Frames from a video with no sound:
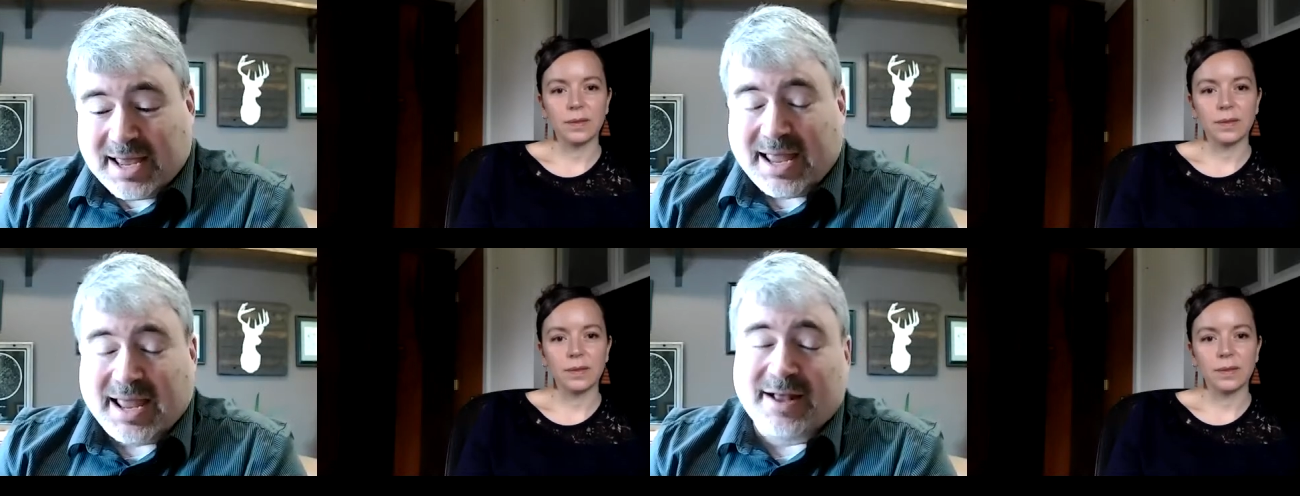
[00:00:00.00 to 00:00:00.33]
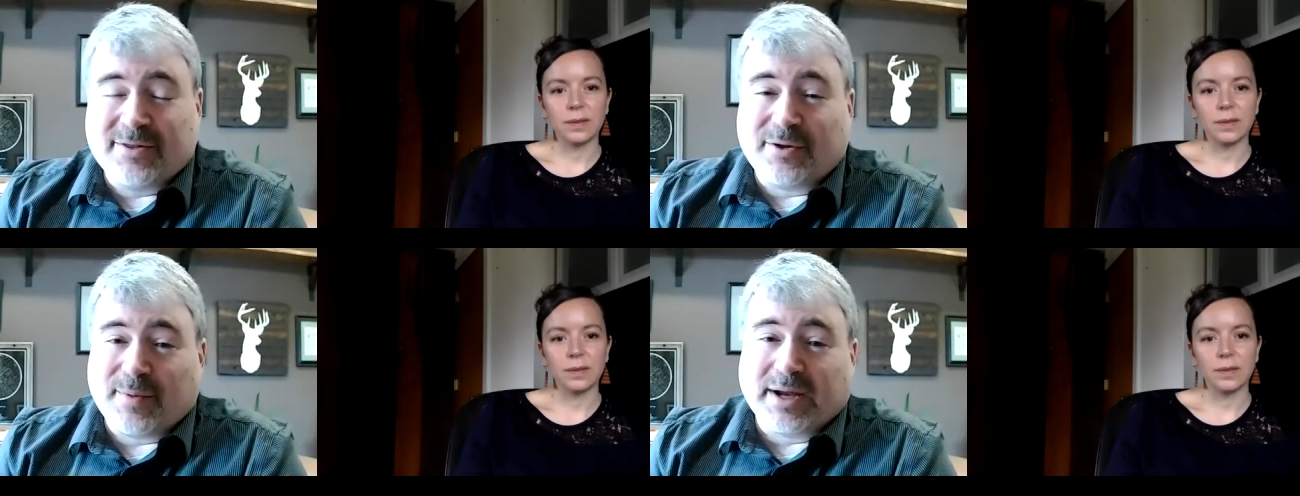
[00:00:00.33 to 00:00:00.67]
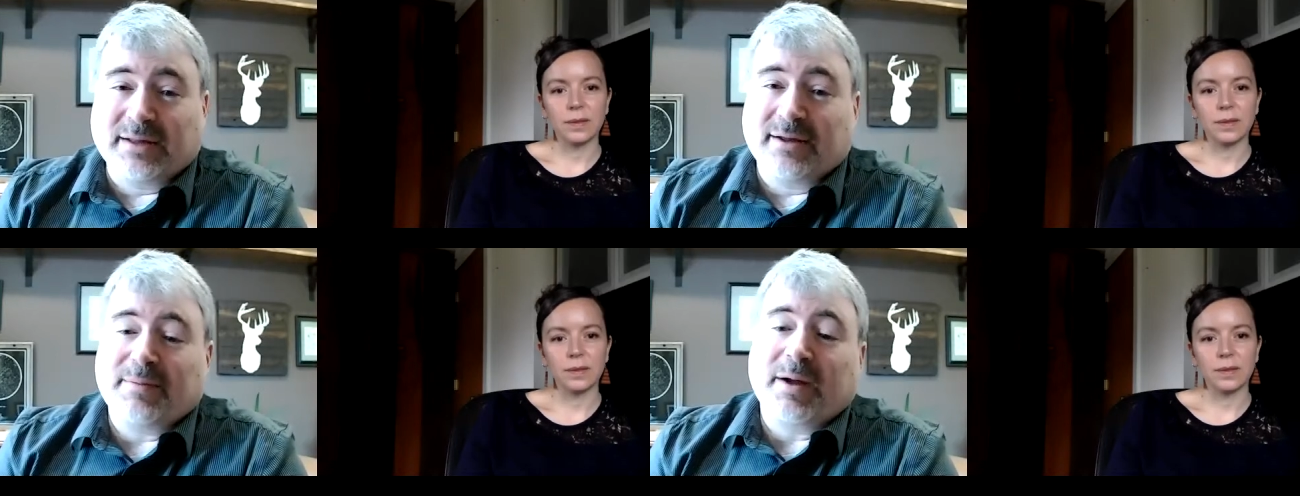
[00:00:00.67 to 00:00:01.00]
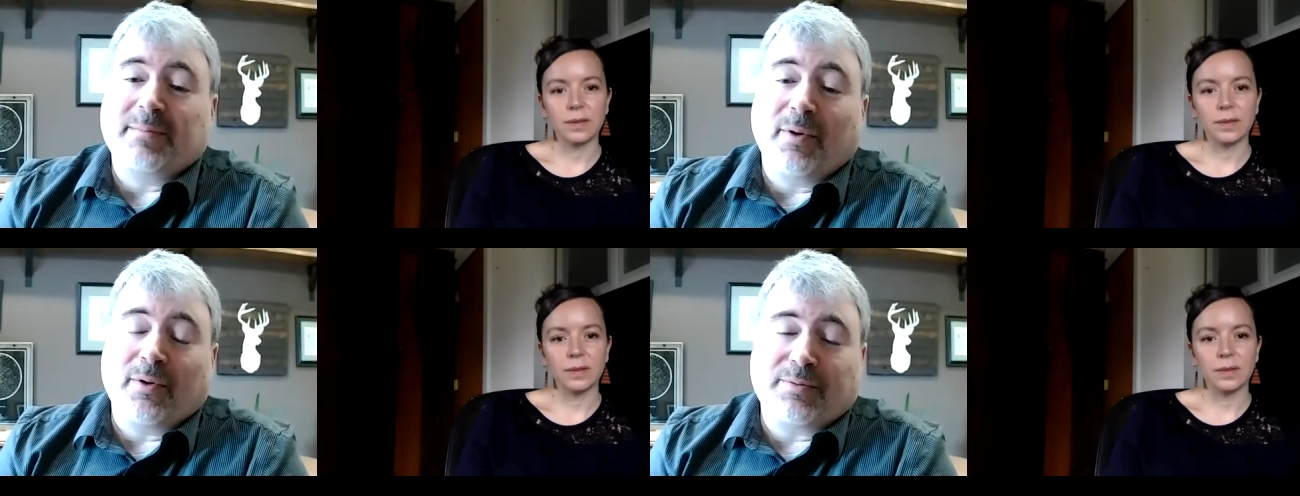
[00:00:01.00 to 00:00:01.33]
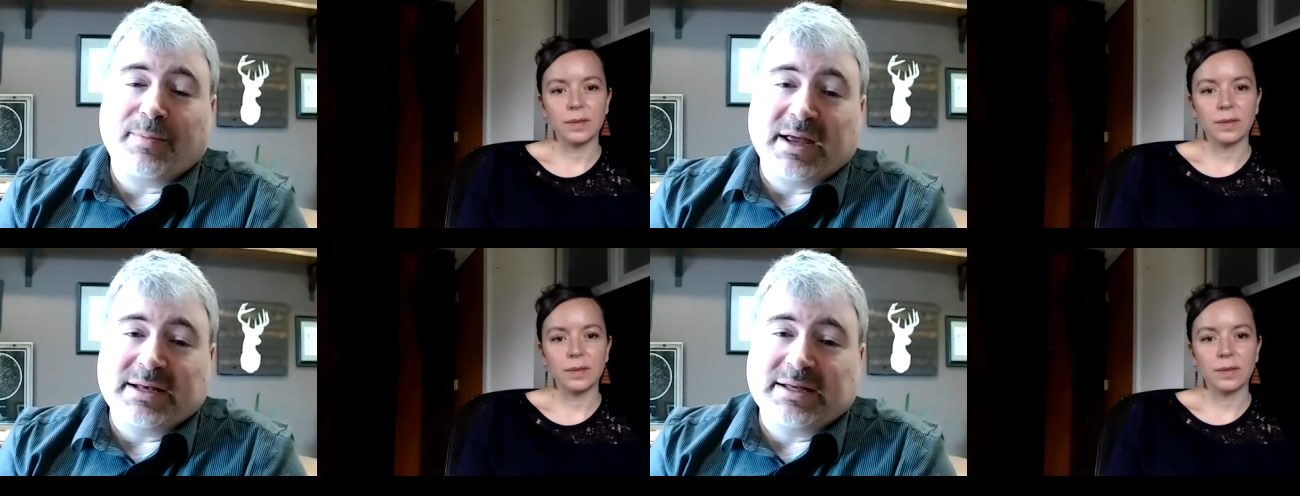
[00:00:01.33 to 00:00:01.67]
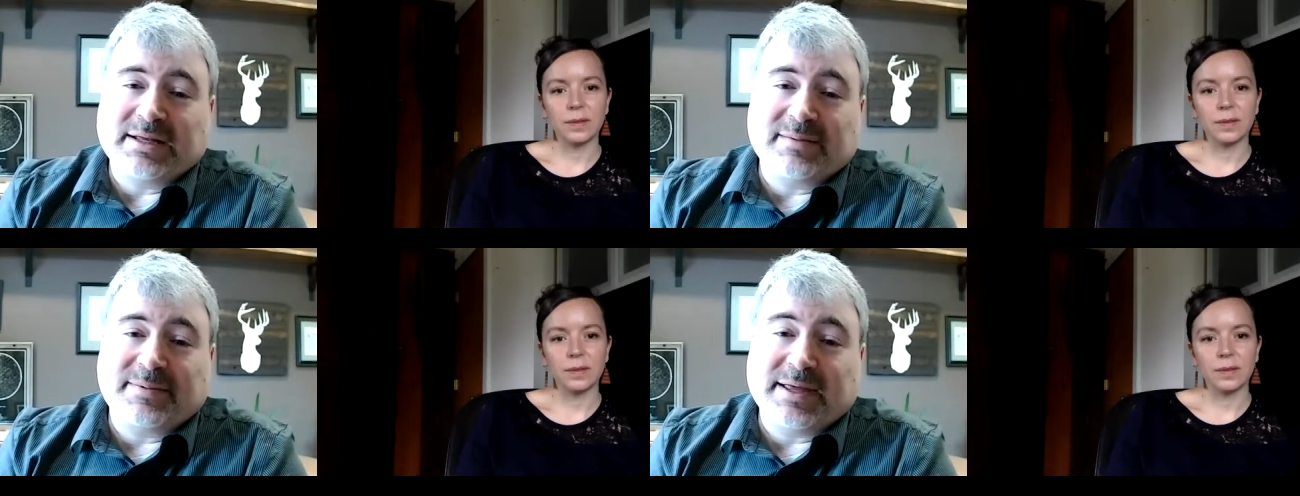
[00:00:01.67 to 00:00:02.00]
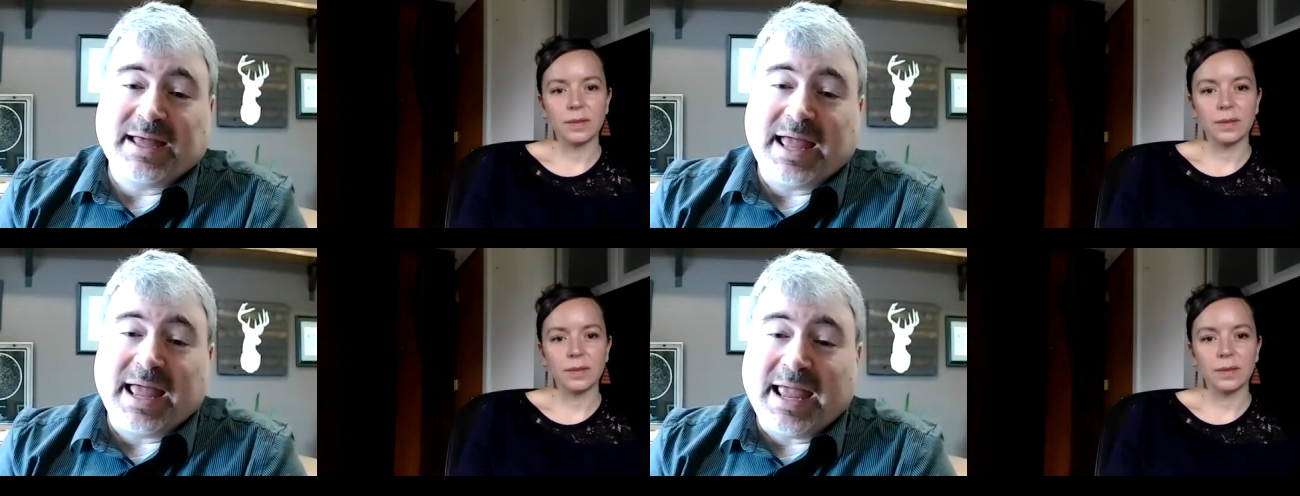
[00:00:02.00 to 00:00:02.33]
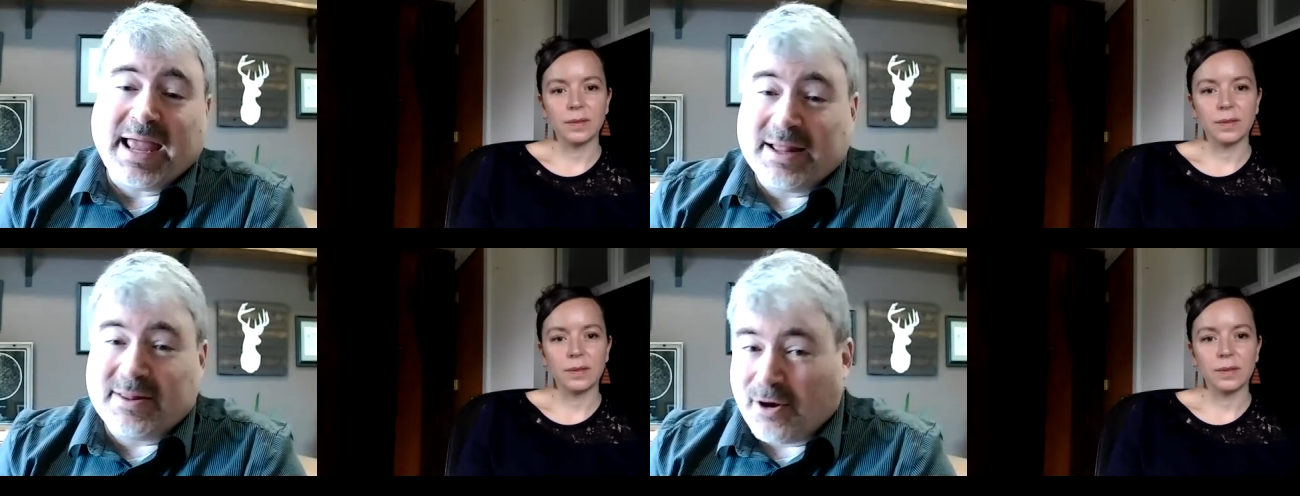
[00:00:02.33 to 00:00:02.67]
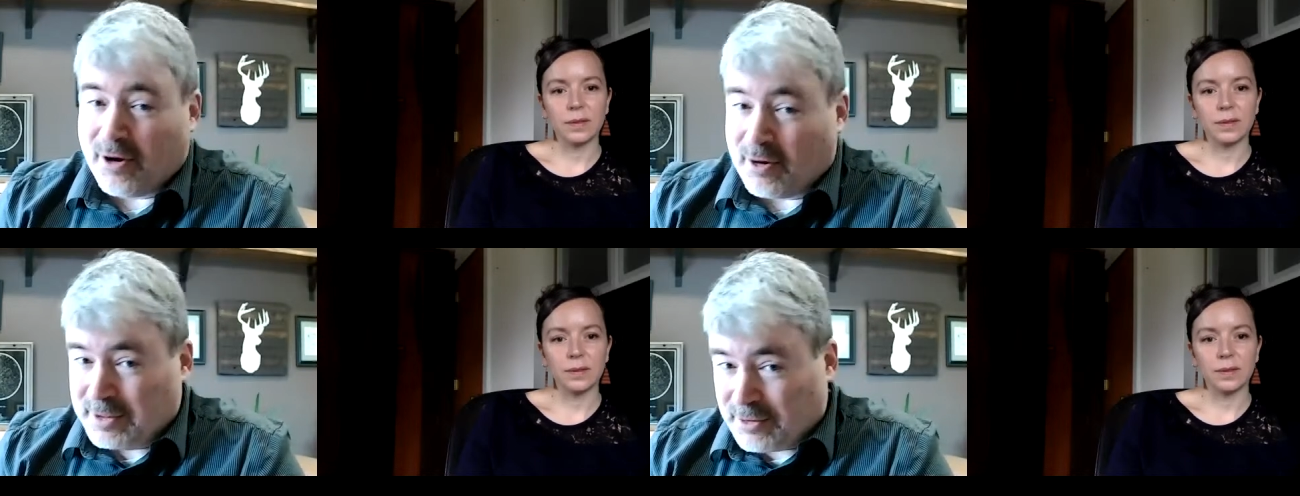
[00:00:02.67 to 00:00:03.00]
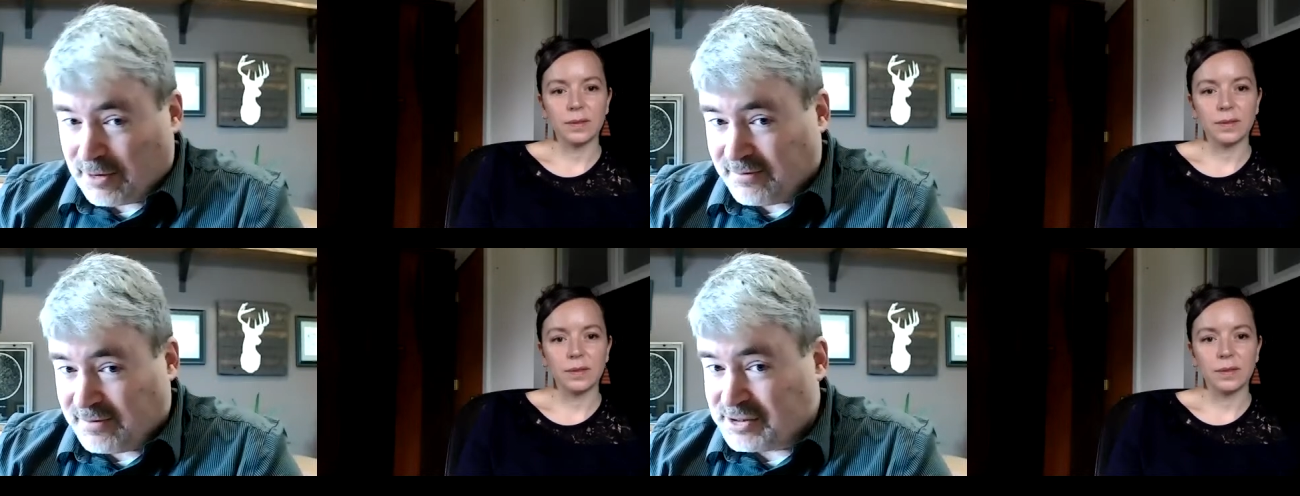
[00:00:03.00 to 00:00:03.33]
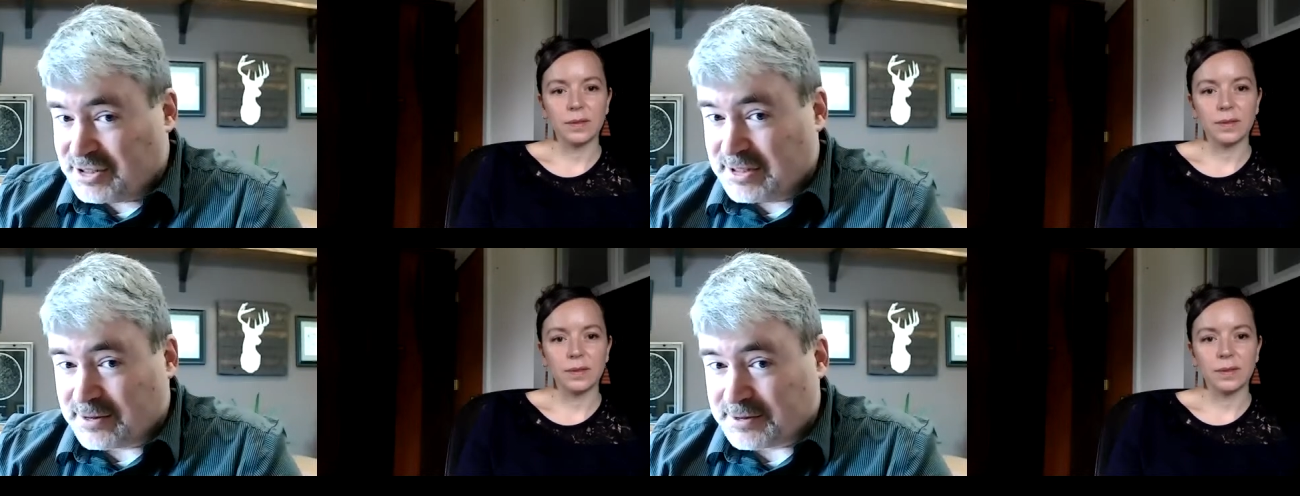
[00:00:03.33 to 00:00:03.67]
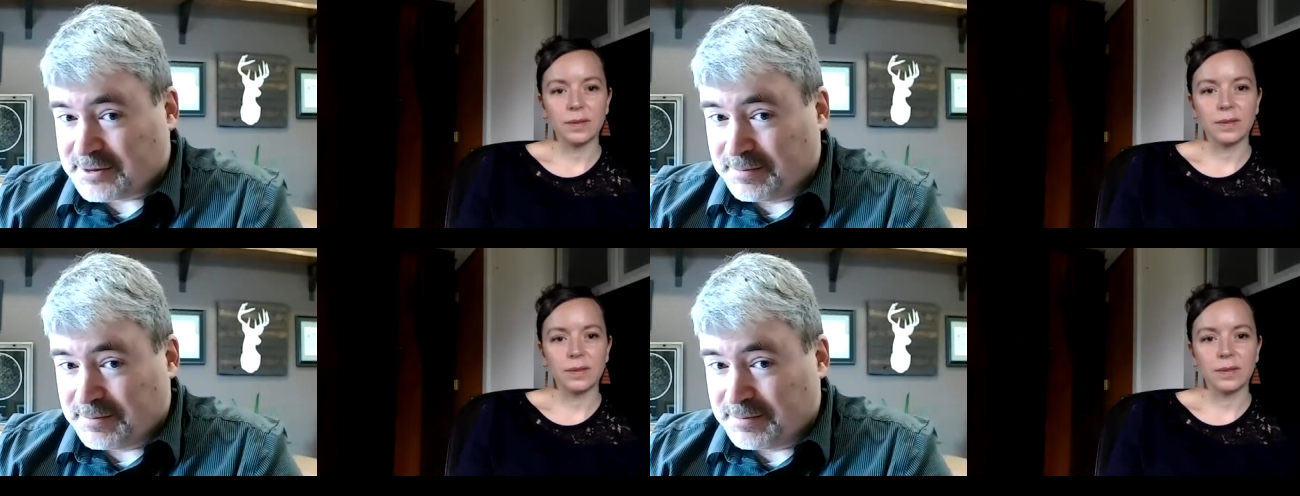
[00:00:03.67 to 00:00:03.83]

Speaker 1: and they're regulated by both Maine DEP and the Army Corps of Engineers.